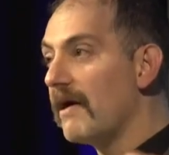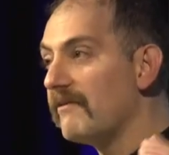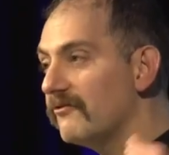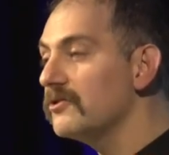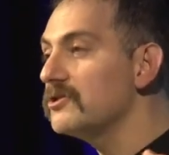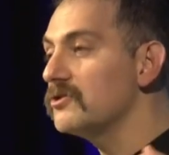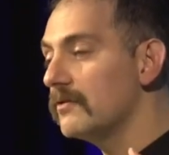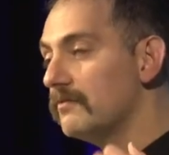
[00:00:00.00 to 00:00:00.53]
My
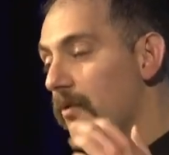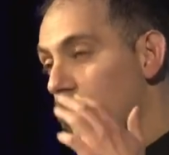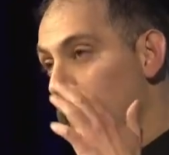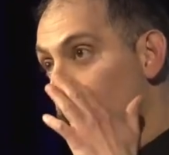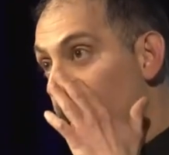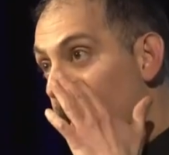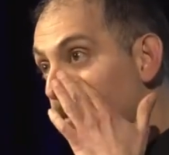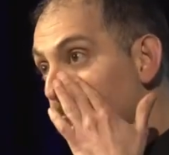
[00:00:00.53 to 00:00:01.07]
first
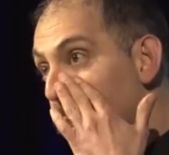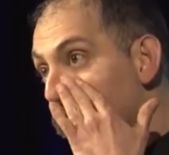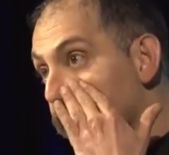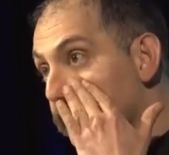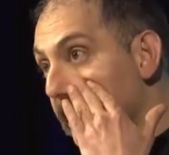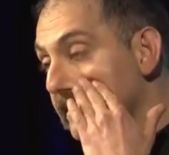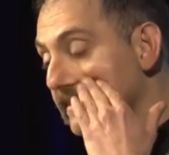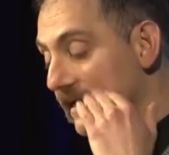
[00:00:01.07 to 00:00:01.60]
report where I
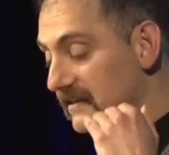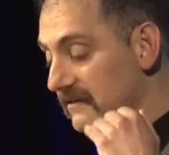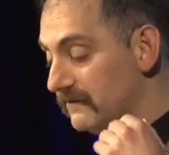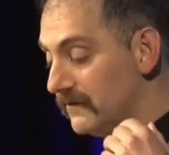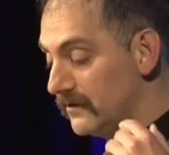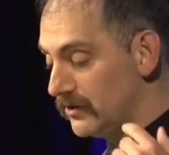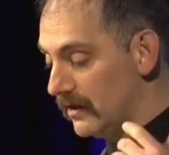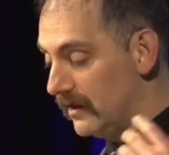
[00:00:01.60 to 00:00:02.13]
provided
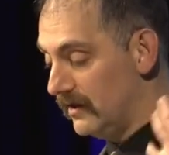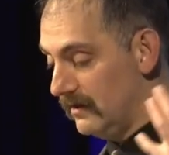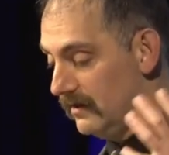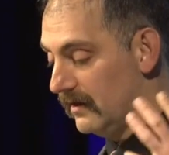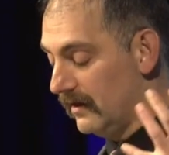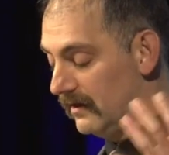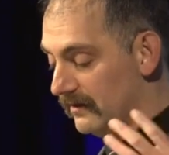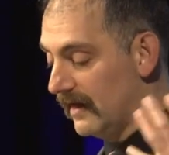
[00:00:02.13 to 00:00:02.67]

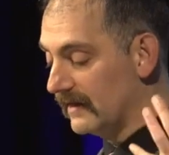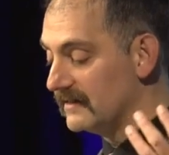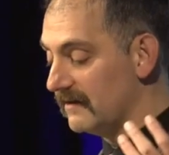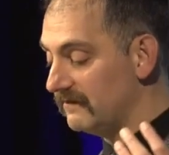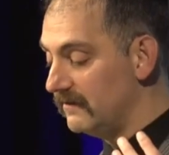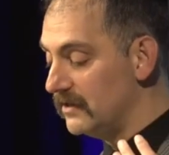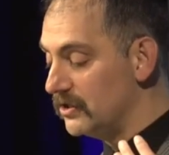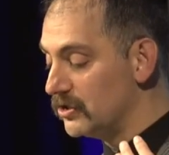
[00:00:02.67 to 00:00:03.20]
that
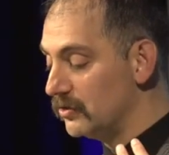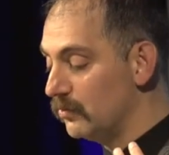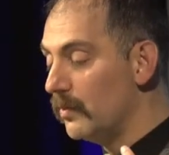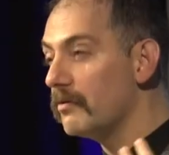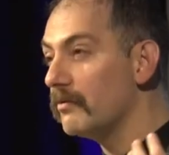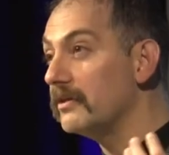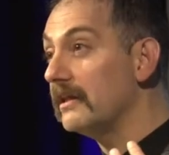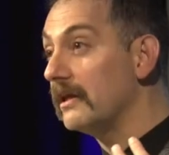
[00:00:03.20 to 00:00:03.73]

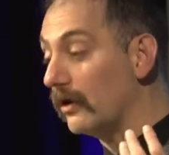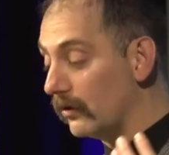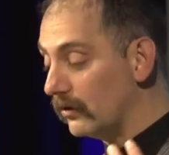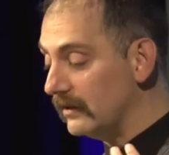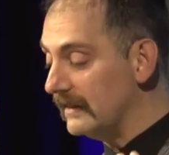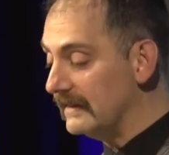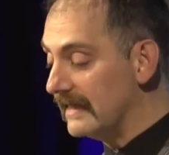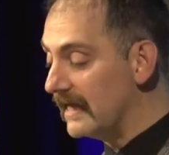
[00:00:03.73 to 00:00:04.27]
definition, we were in the
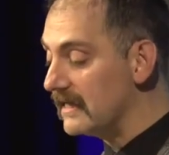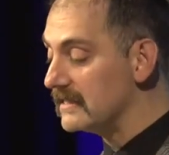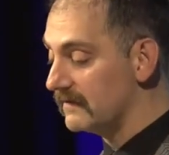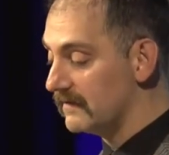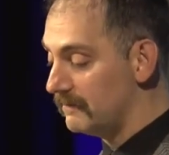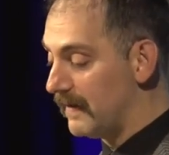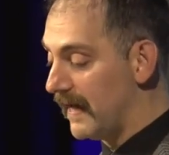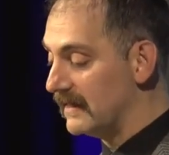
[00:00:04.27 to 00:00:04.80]
early
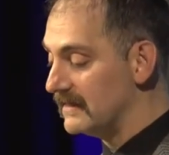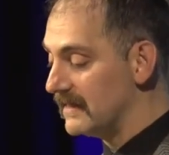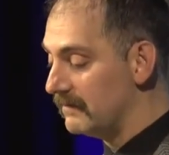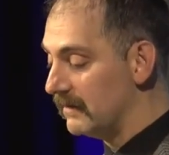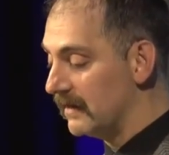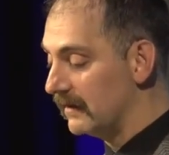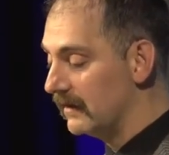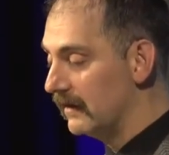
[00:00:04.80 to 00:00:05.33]
days of the
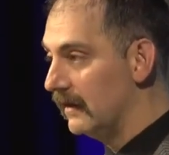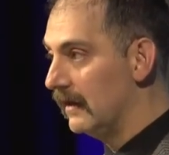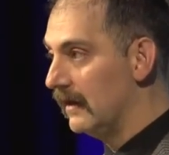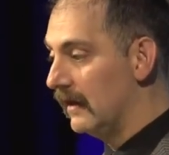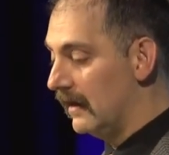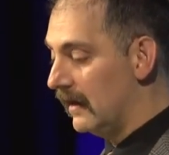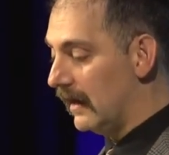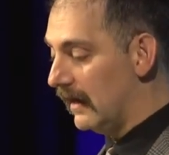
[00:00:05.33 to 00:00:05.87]
pandemic,
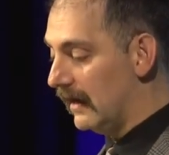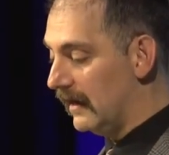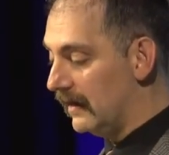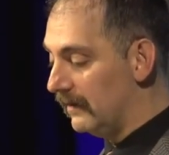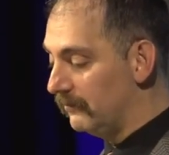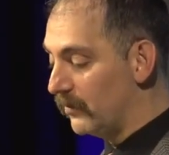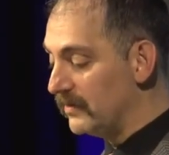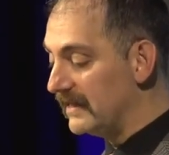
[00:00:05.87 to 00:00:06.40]

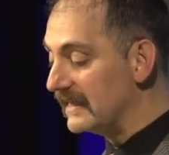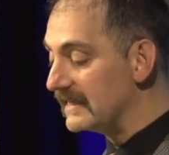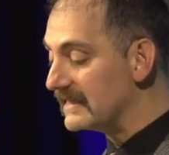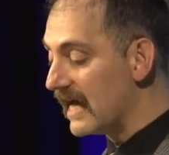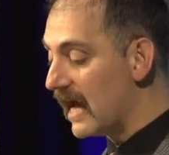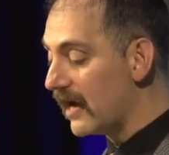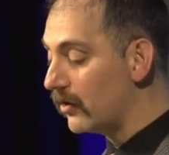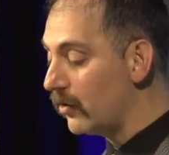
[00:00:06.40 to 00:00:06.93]
when the
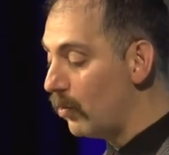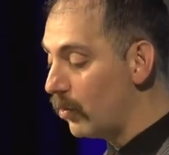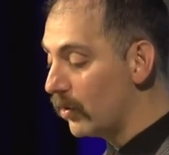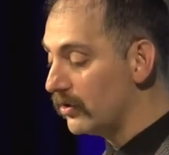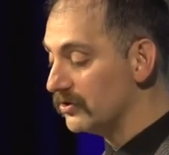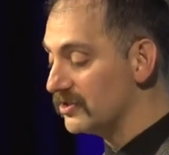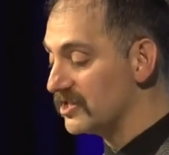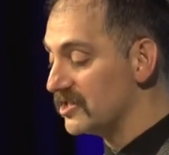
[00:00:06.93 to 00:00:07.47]
entire
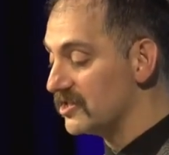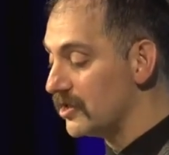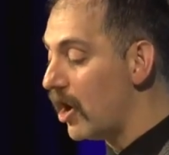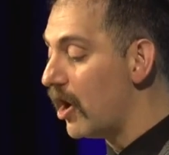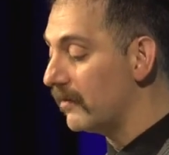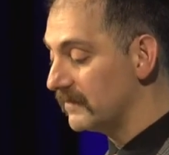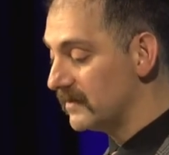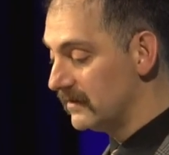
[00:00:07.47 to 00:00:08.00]
world
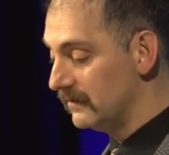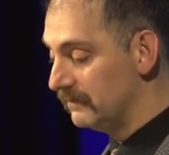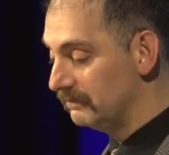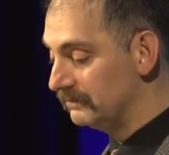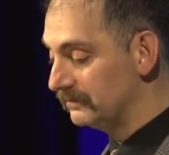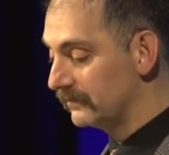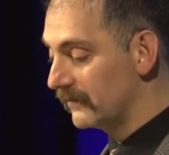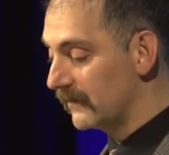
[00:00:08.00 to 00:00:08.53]
stopped
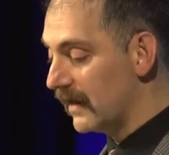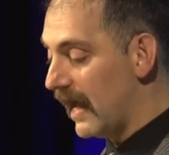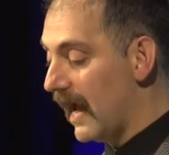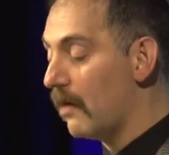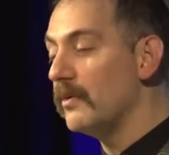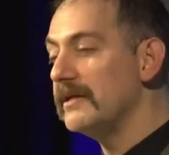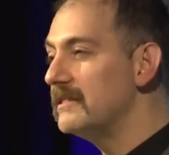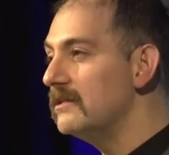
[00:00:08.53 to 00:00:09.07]

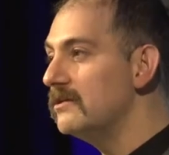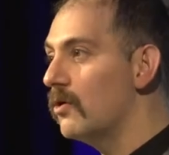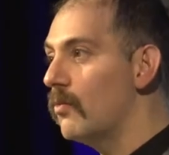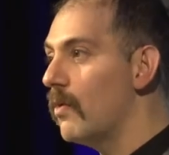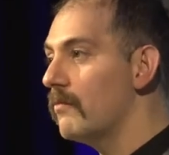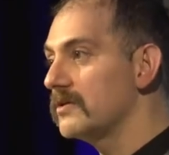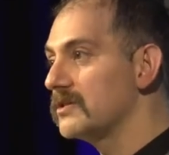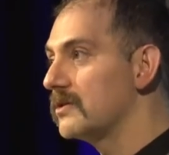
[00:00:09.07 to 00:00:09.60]
and we didn't
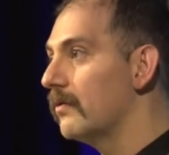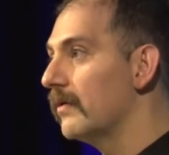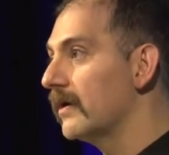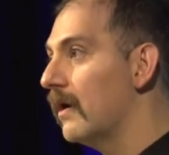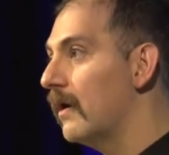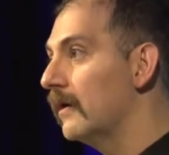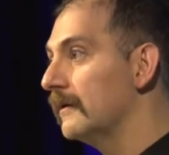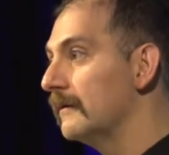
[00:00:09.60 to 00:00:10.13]
know what was
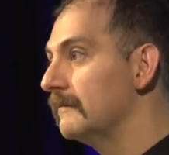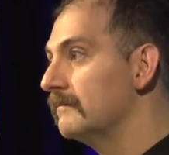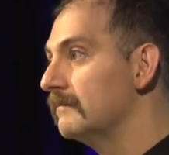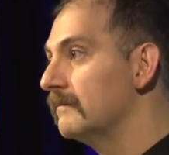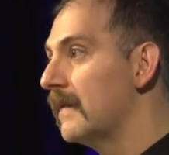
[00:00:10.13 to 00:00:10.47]
going on.